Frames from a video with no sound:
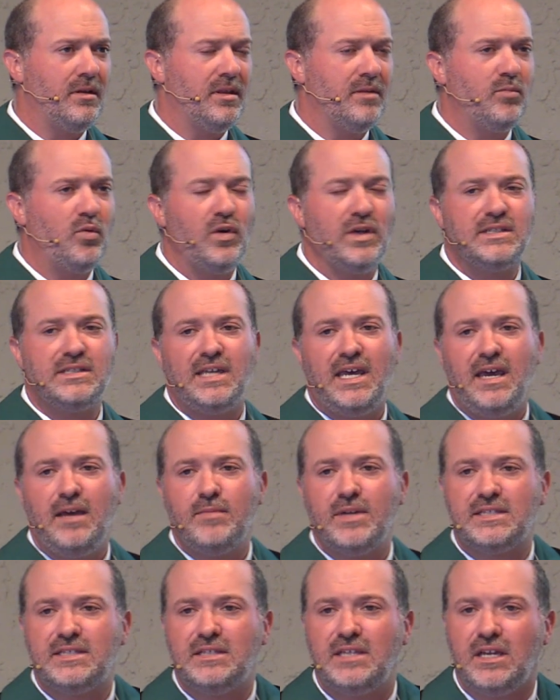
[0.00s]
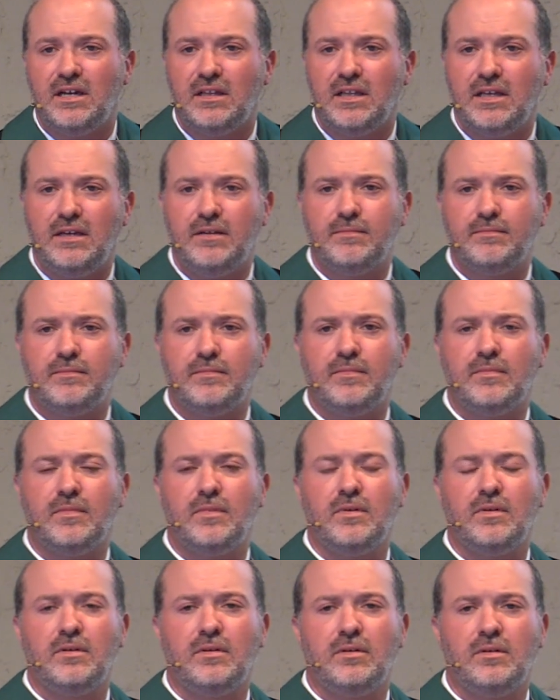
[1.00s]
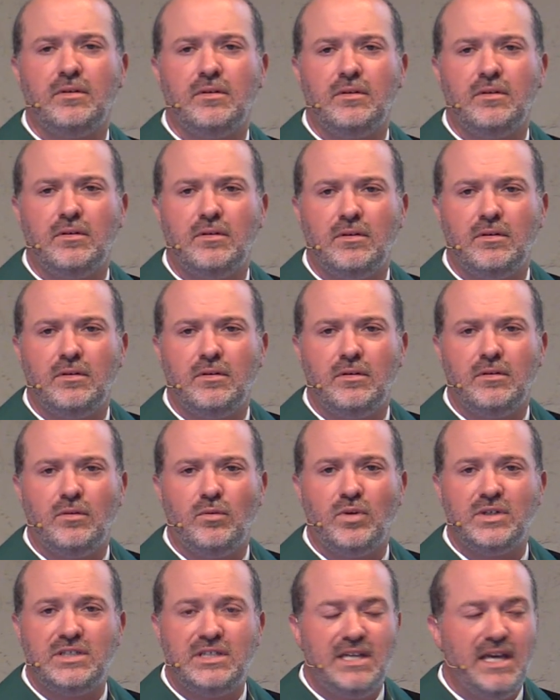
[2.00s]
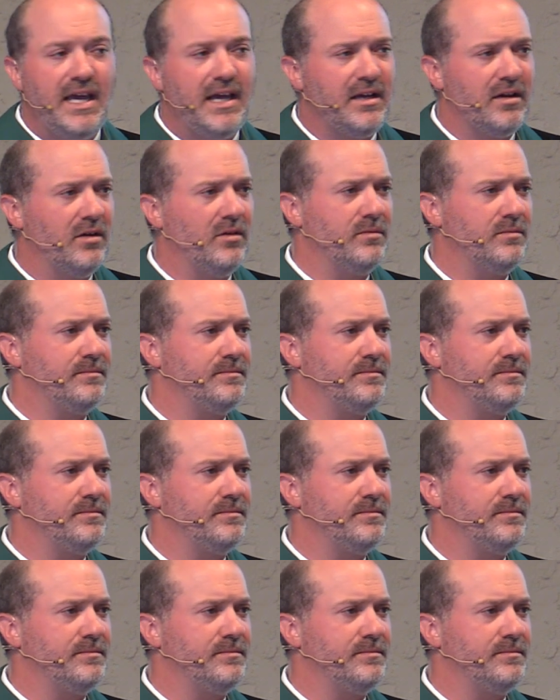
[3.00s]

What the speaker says: The boy's name, incidentally, was Diego,